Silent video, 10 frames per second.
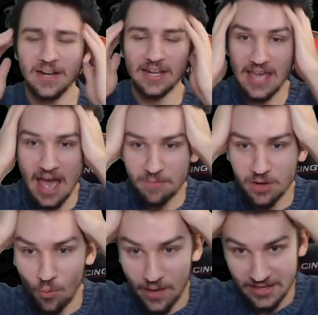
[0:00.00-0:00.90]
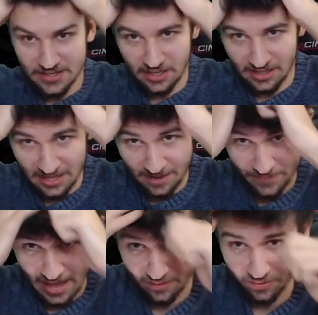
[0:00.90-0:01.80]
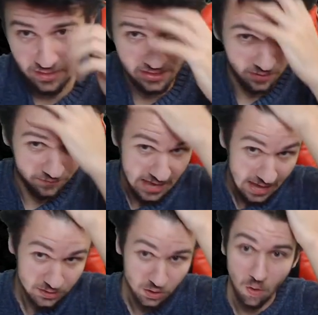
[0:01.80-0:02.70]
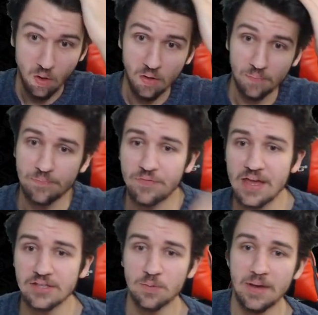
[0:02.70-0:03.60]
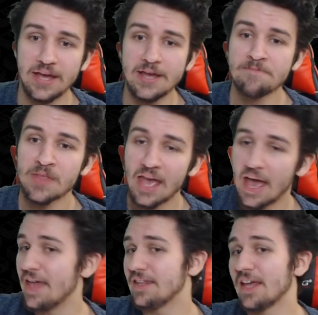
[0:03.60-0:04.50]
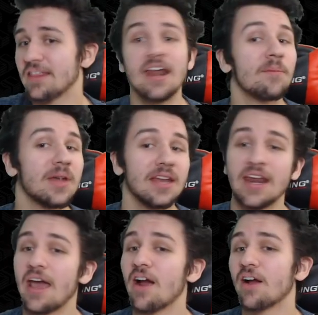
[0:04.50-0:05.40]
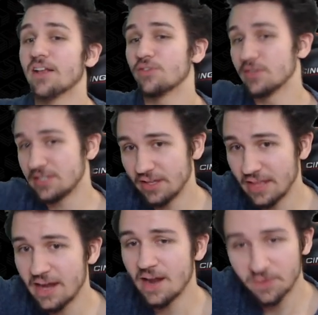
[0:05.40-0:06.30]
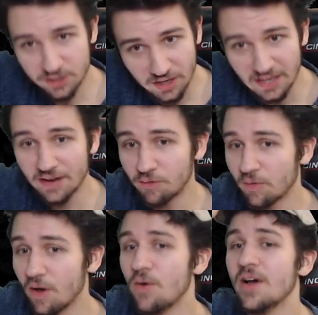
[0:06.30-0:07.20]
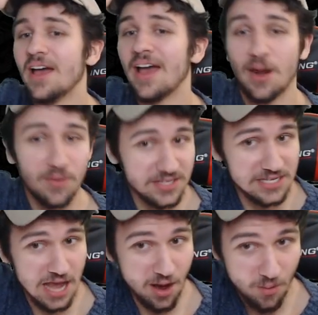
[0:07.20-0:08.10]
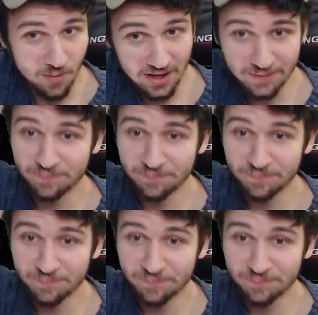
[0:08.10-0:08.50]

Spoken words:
Yeah, I'm gonna wait till that fiasco all fades away. And then I'm gonna get a haircut. So until then, I'm just gonna let it grow. And I wanna see how